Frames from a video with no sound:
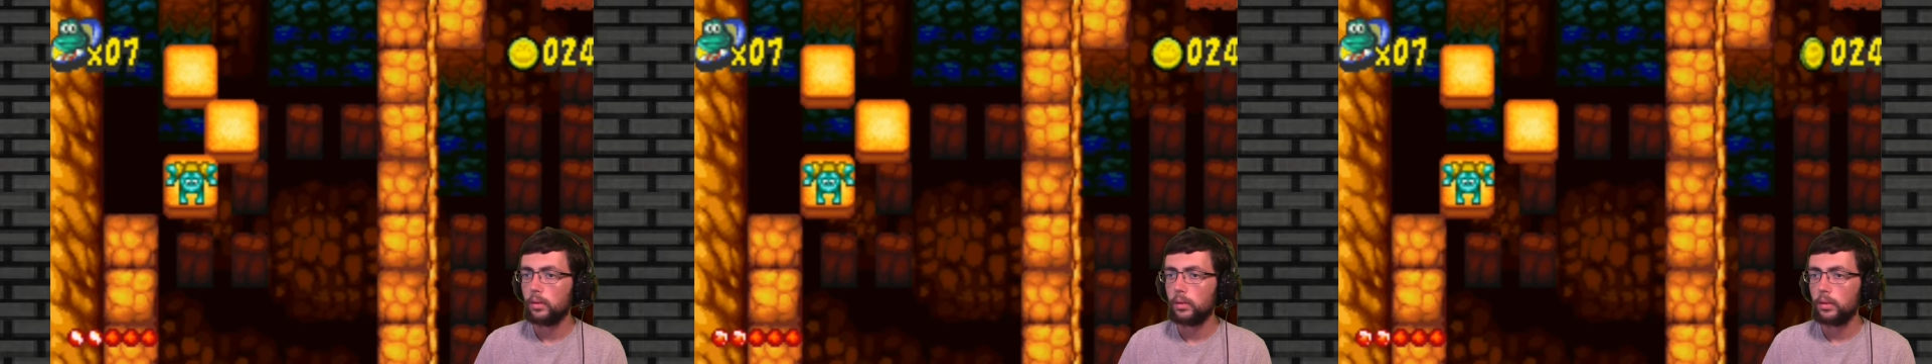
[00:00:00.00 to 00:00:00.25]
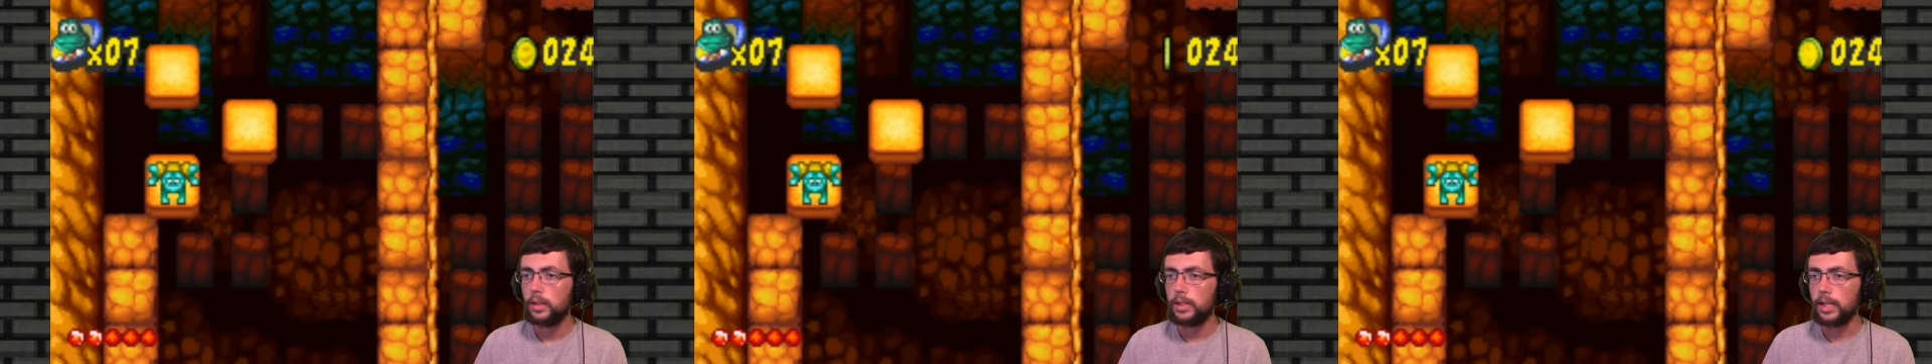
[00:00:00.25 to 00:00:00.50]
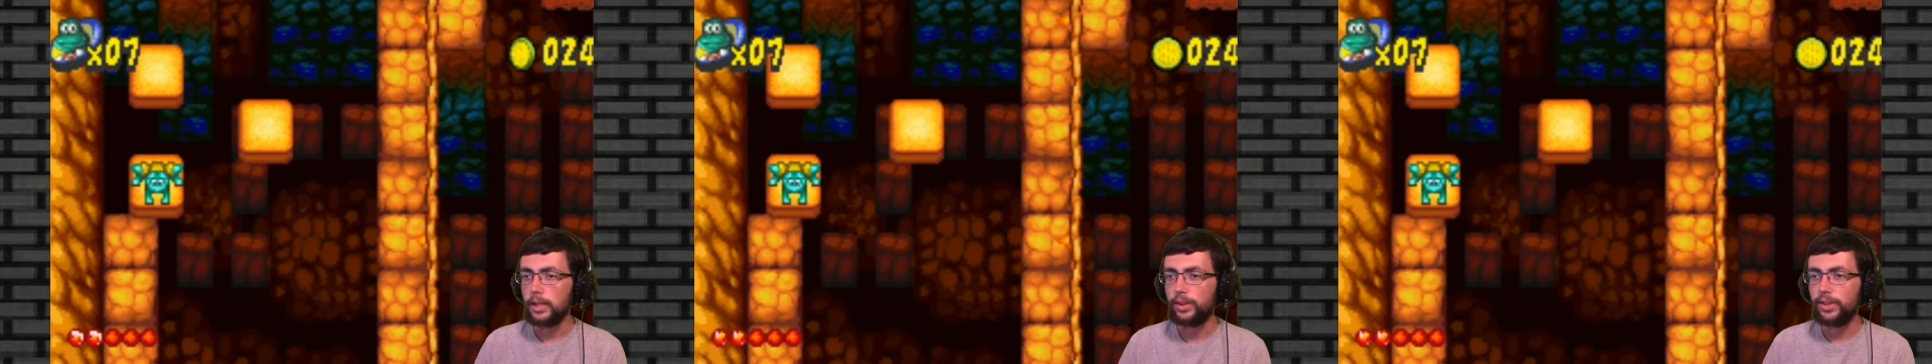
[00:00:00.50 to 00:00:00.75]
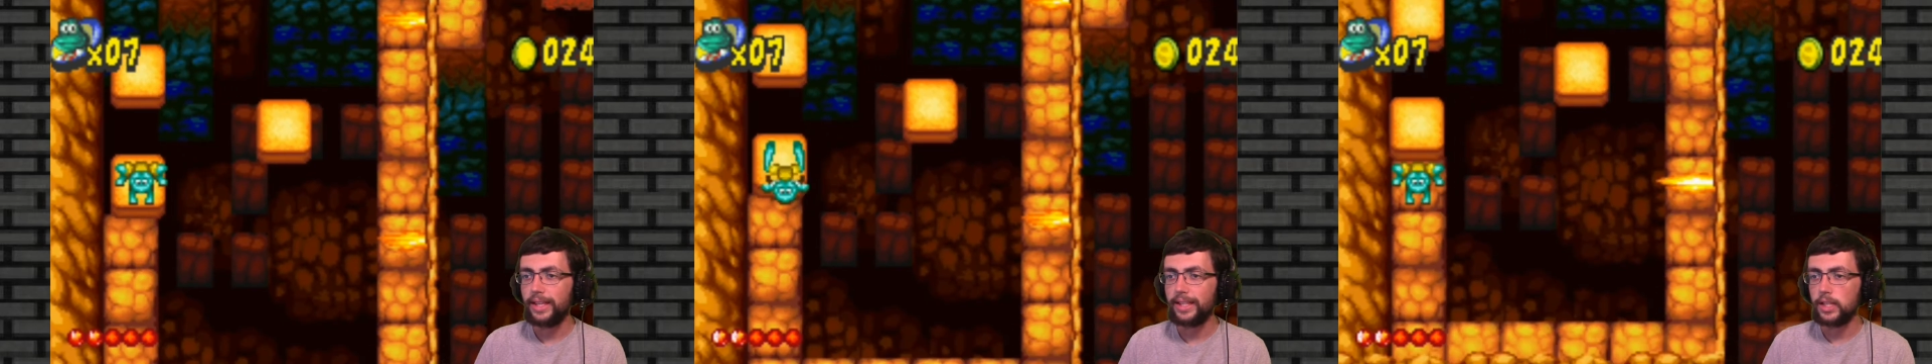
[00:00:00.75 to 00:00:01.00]
At least I
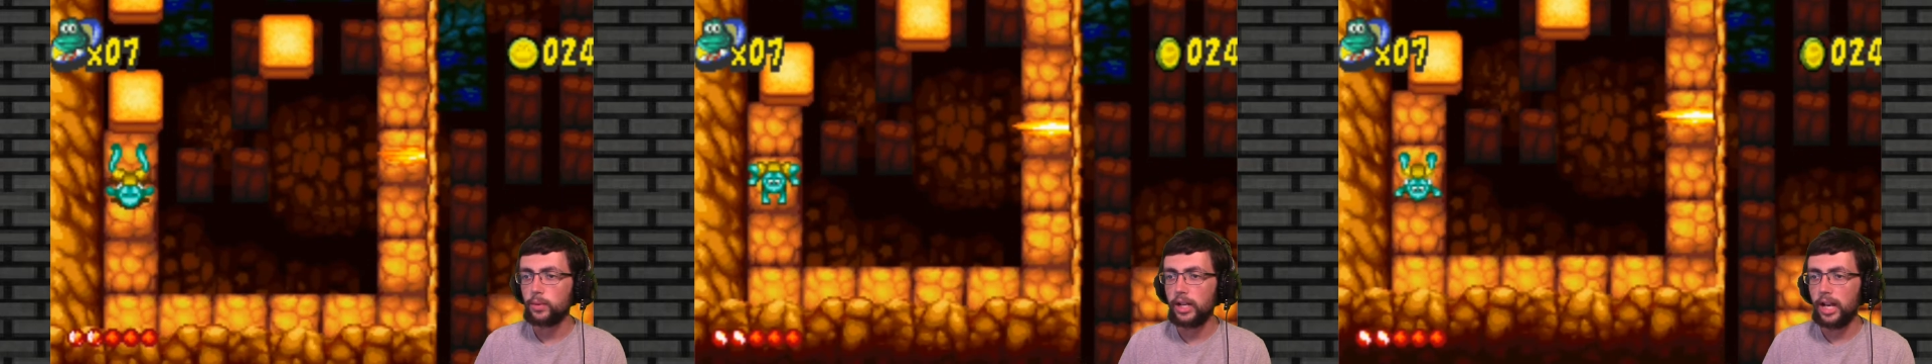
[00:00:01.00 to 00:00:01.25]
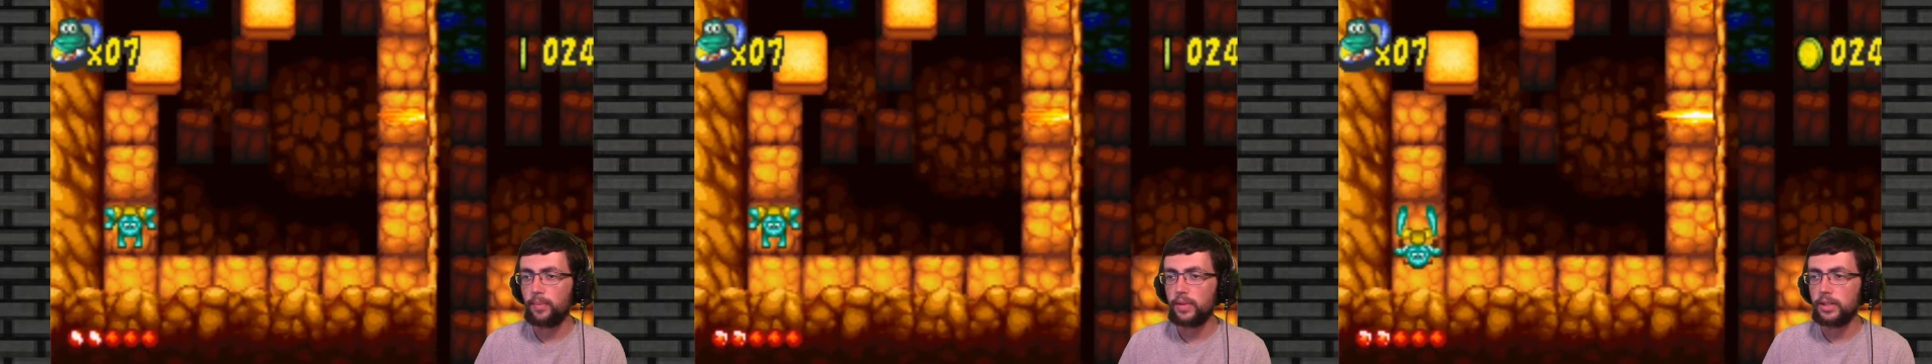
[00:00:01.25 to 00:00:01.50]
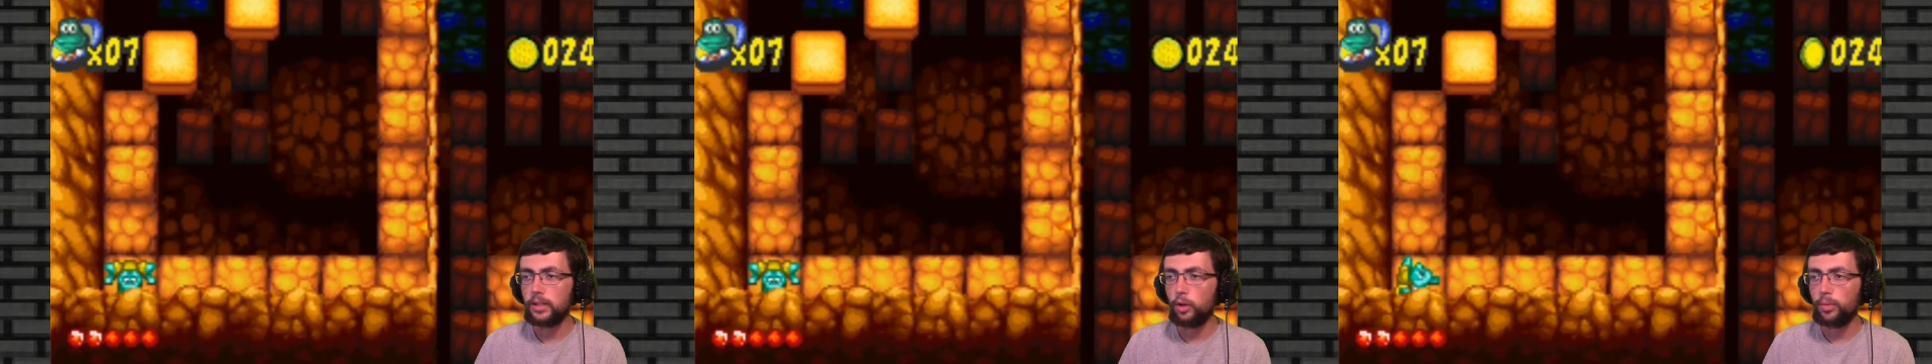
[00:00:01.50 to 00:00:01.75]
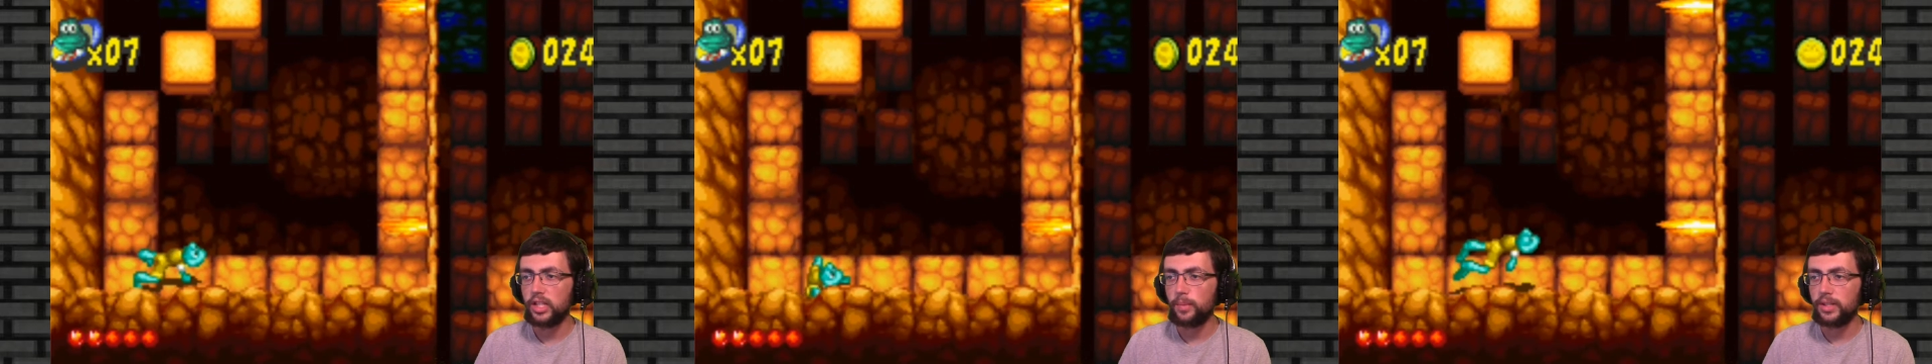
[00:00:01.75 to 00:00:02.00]
think that's what happens. It
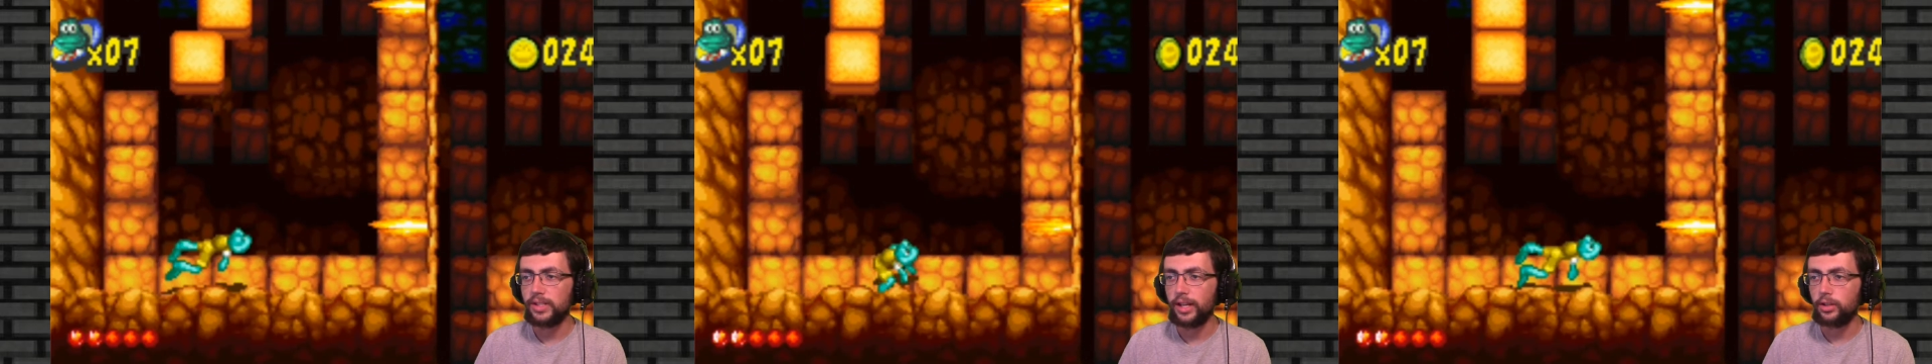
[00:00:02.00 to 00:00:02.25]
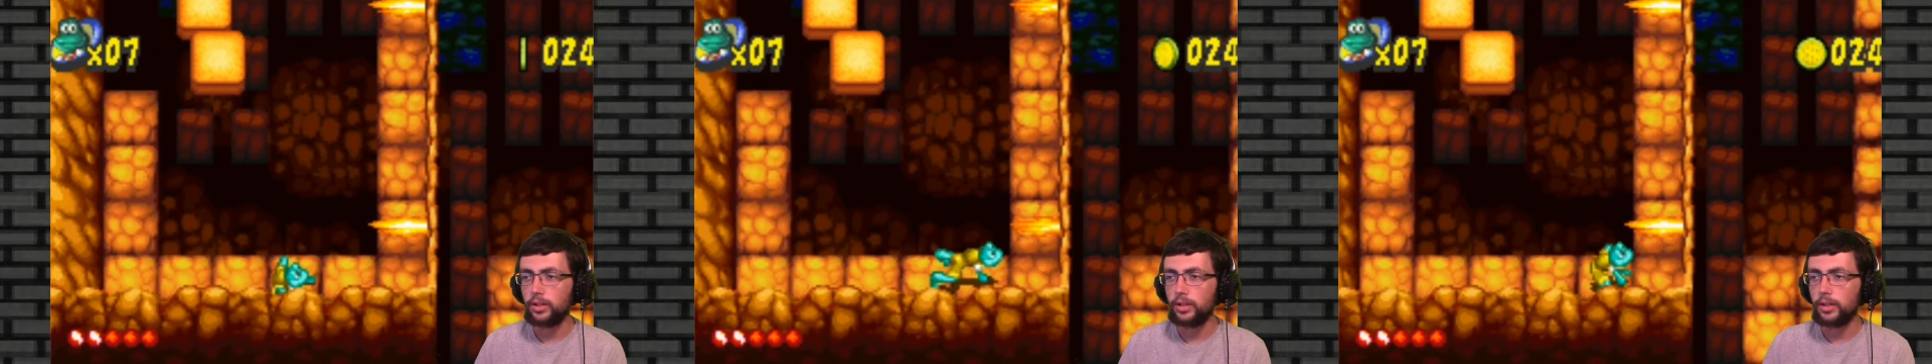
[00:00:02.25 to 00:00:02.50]
opens up a section in the